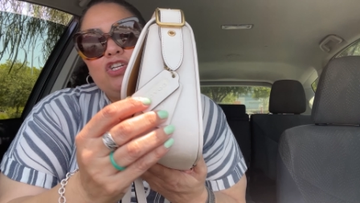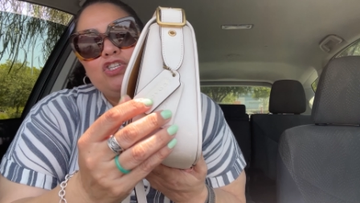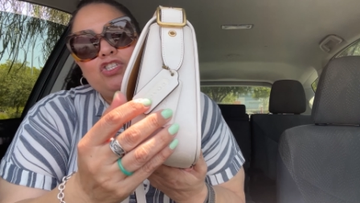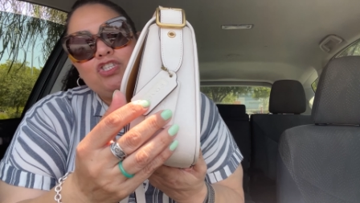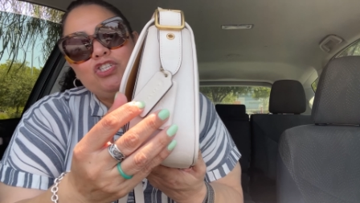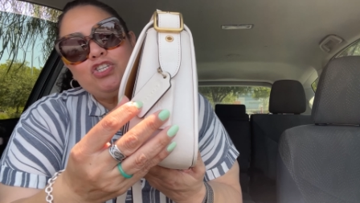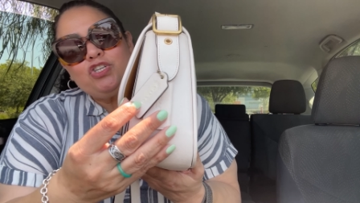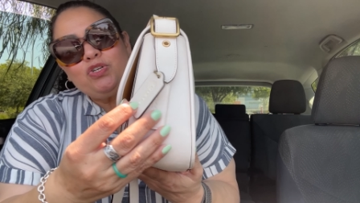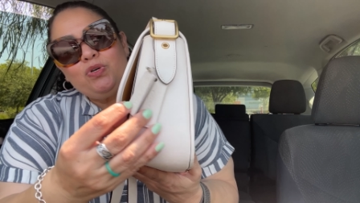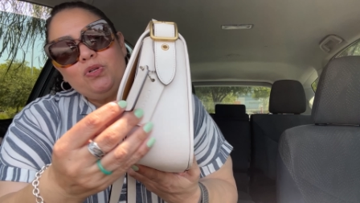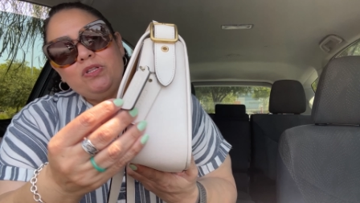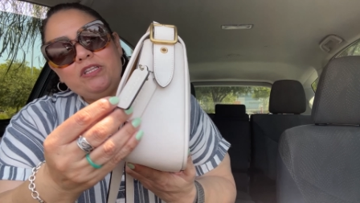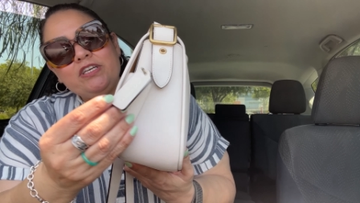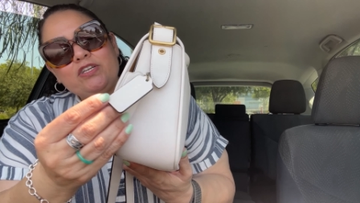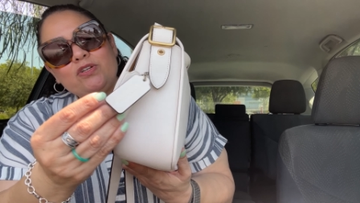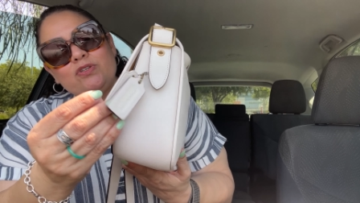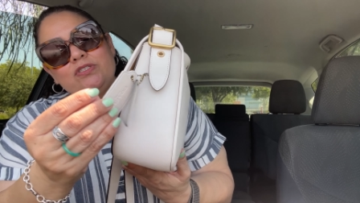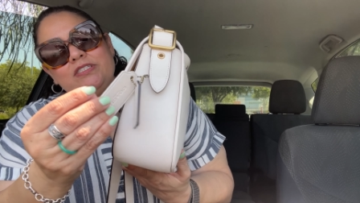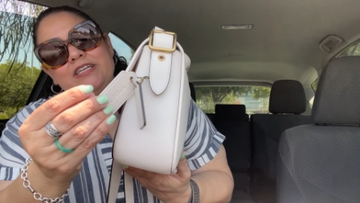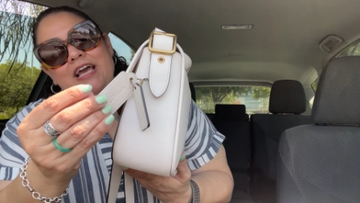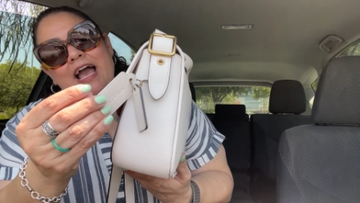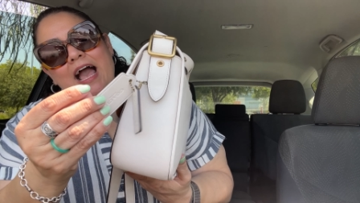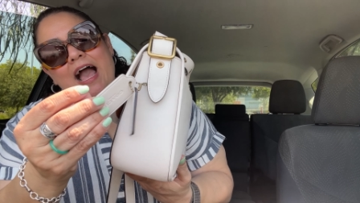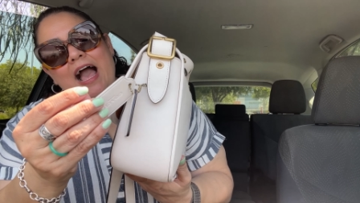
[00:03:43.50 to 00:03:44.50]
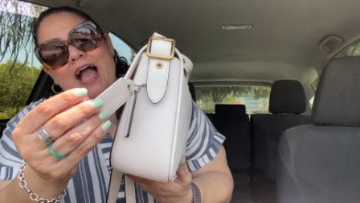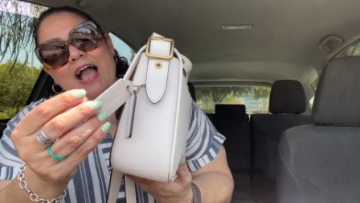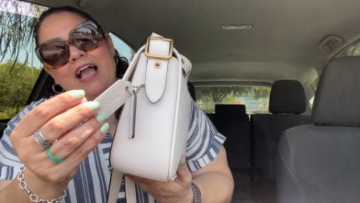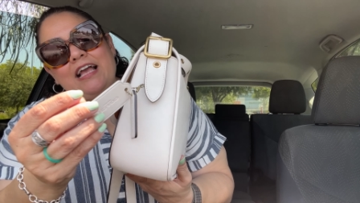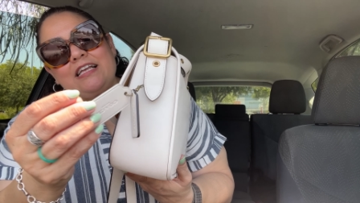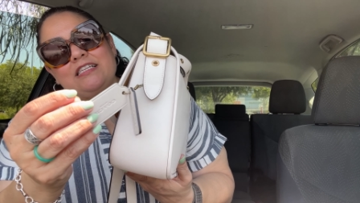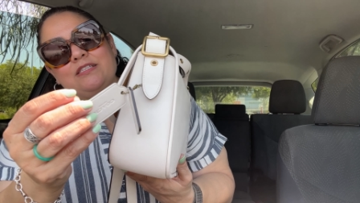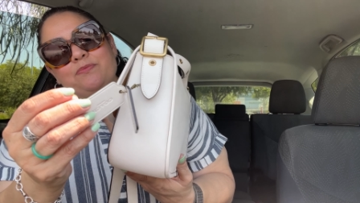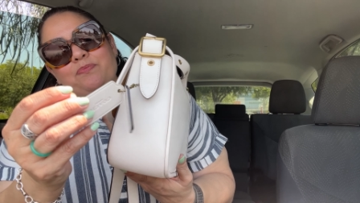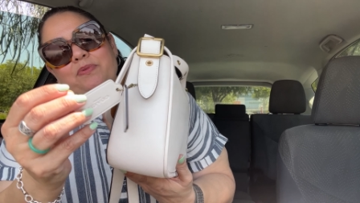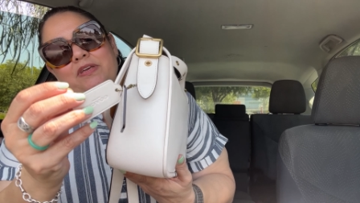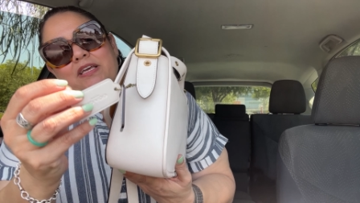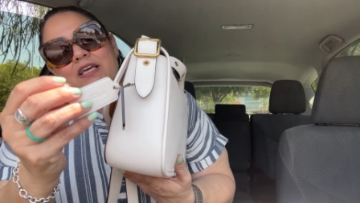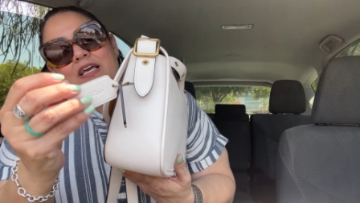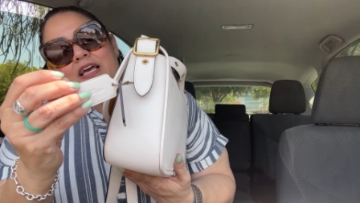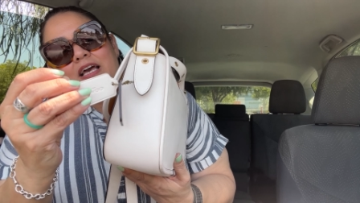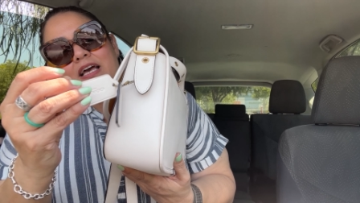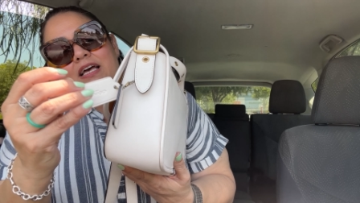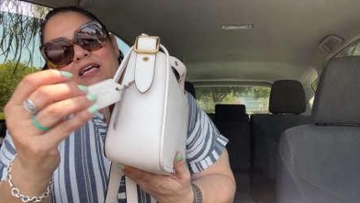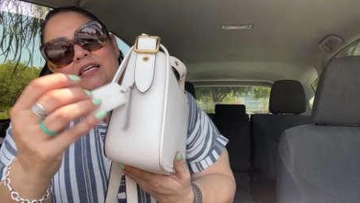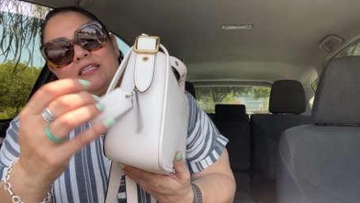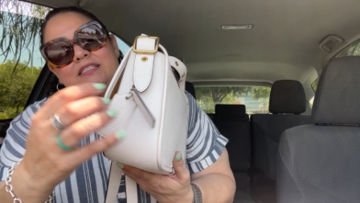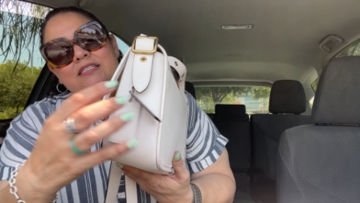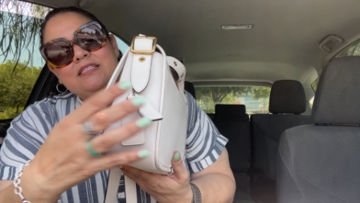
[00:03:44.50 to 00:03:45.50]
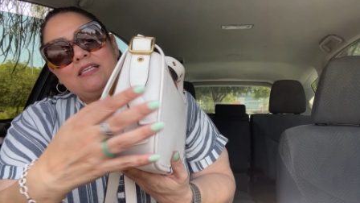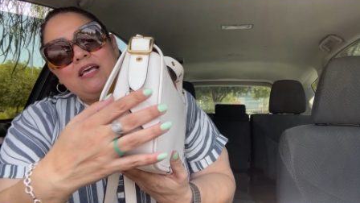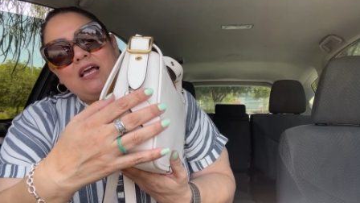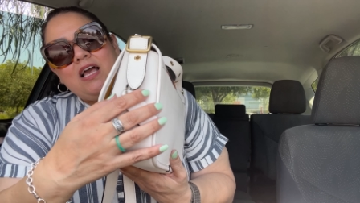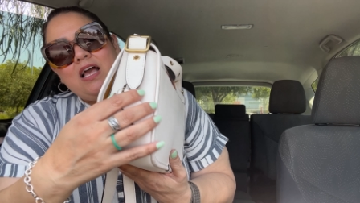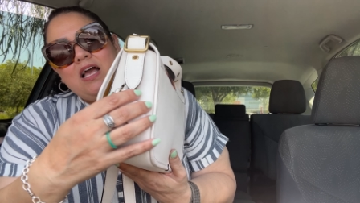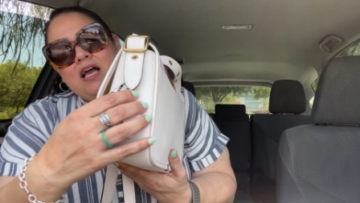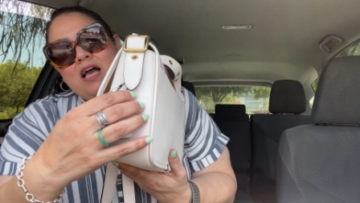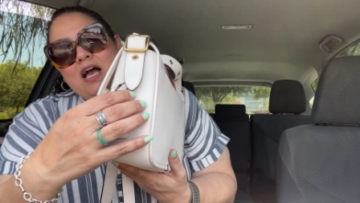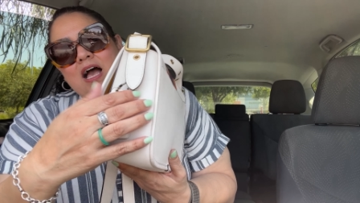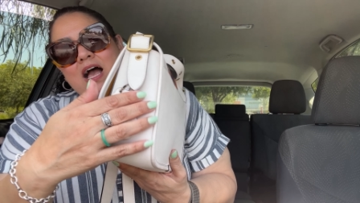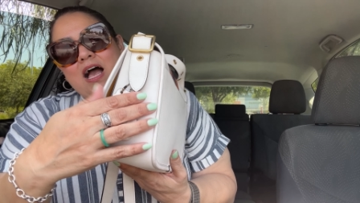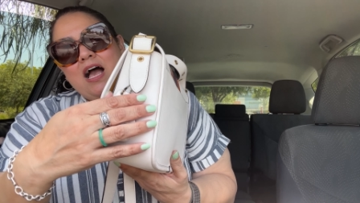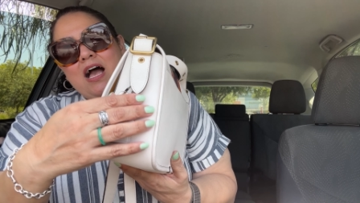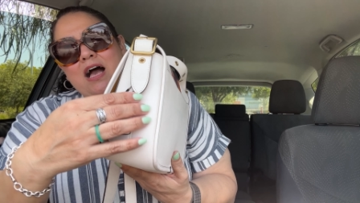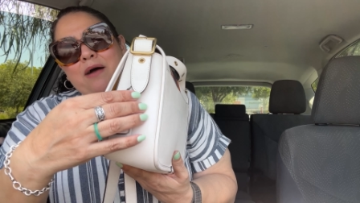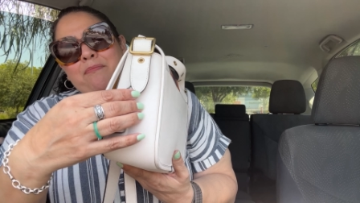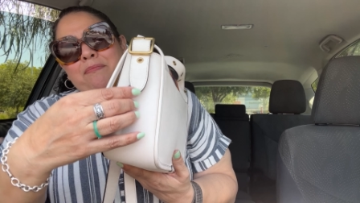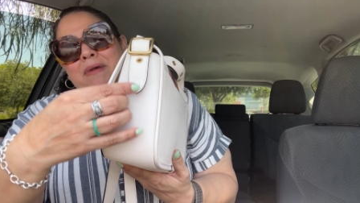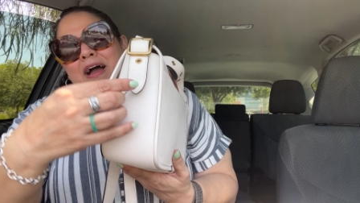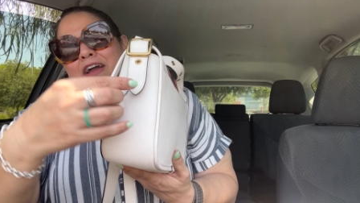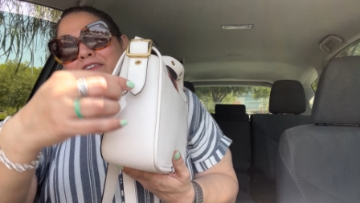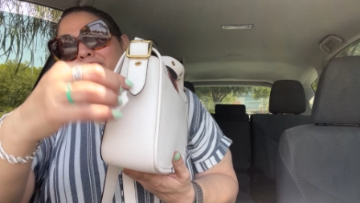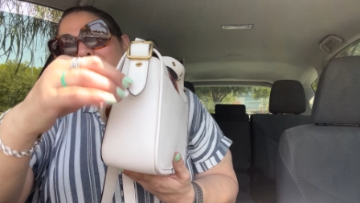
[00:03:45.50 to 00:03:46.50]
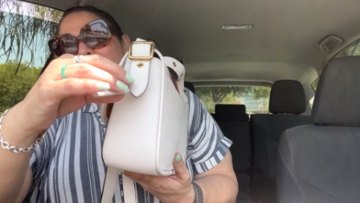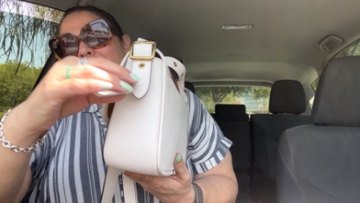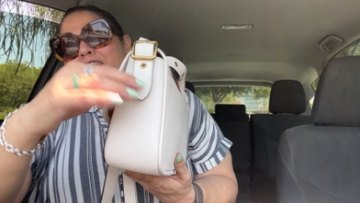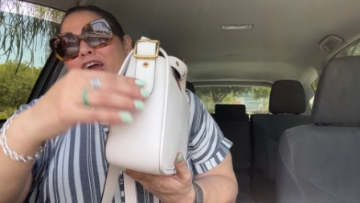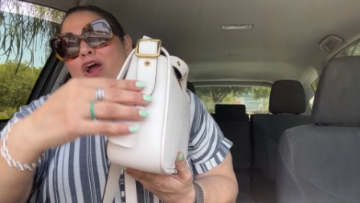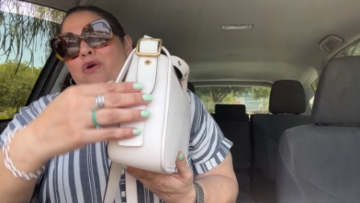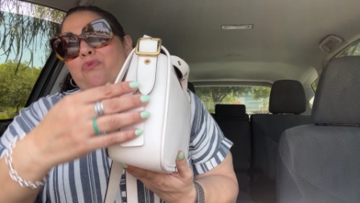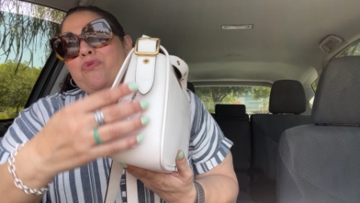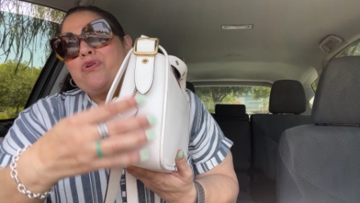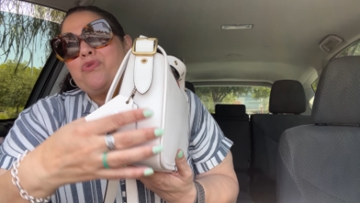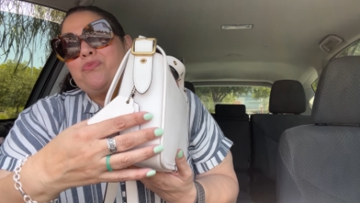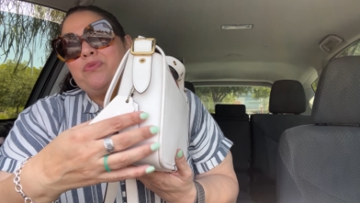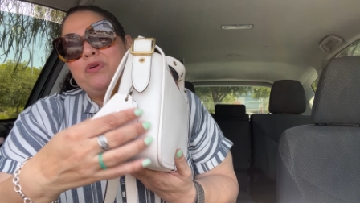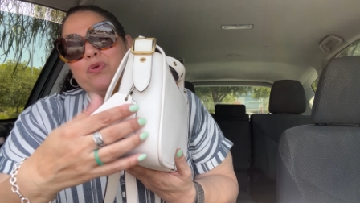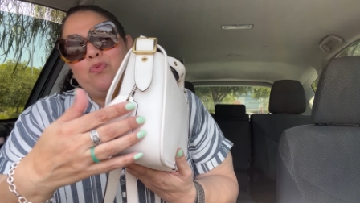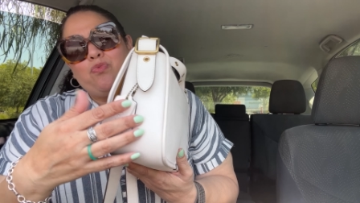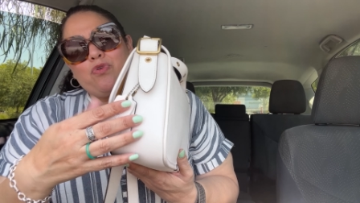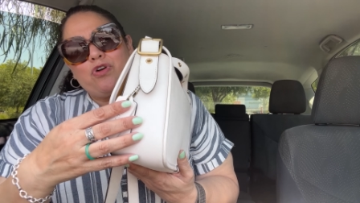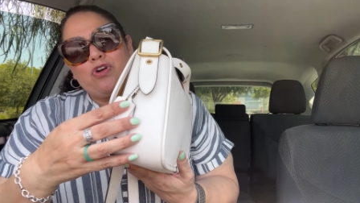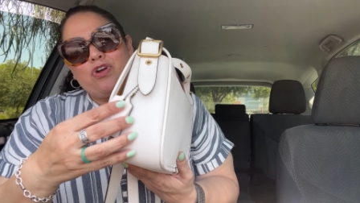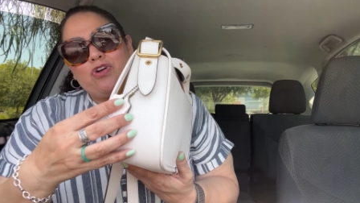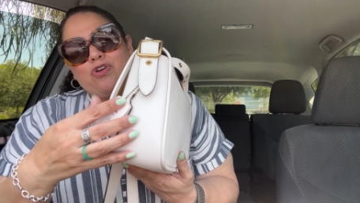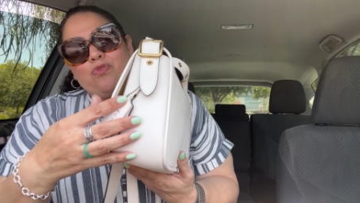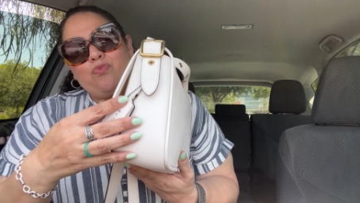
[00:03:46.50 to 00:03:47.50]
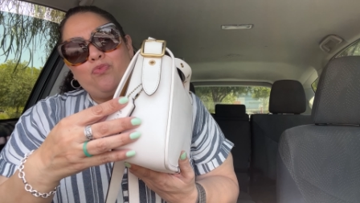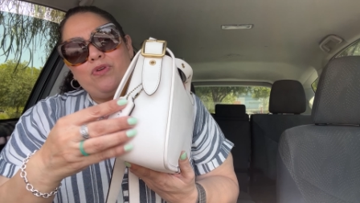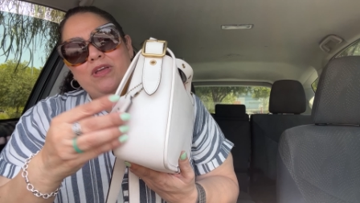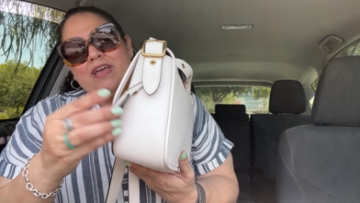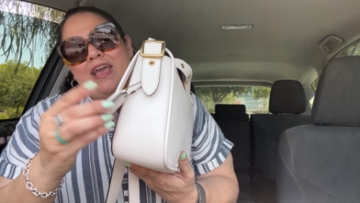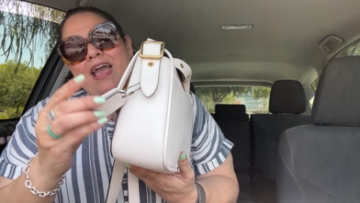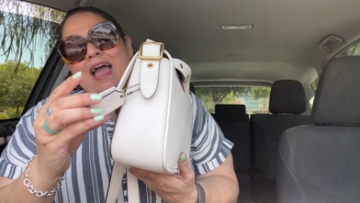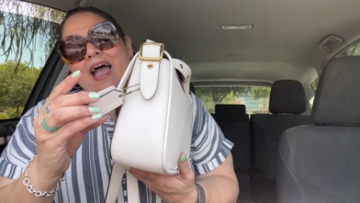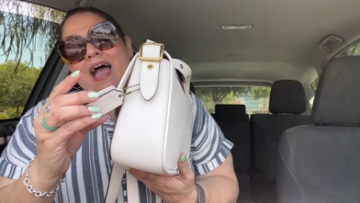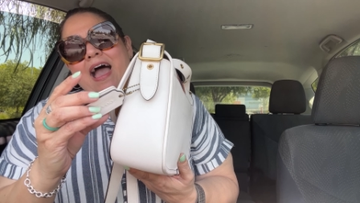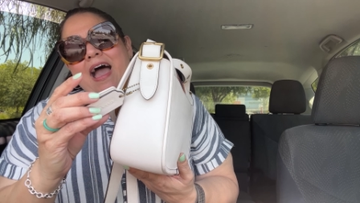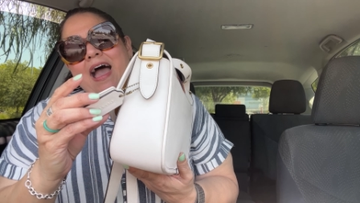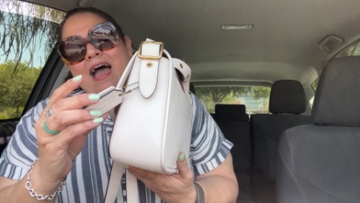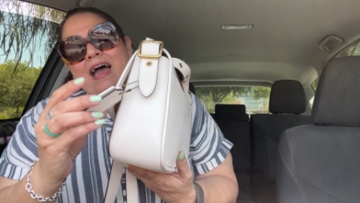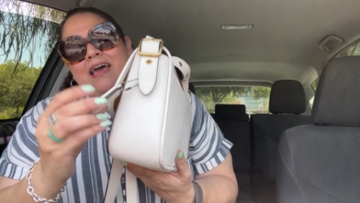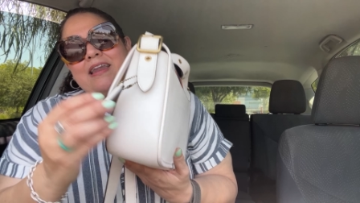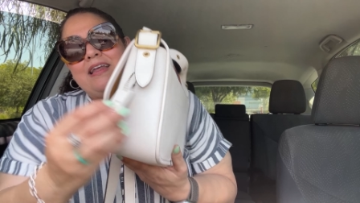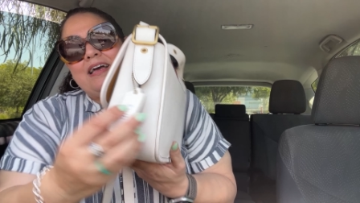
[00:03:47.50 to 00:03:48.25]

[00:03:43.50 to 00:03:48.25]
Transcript: two little tags because um, I forgot where we were. We had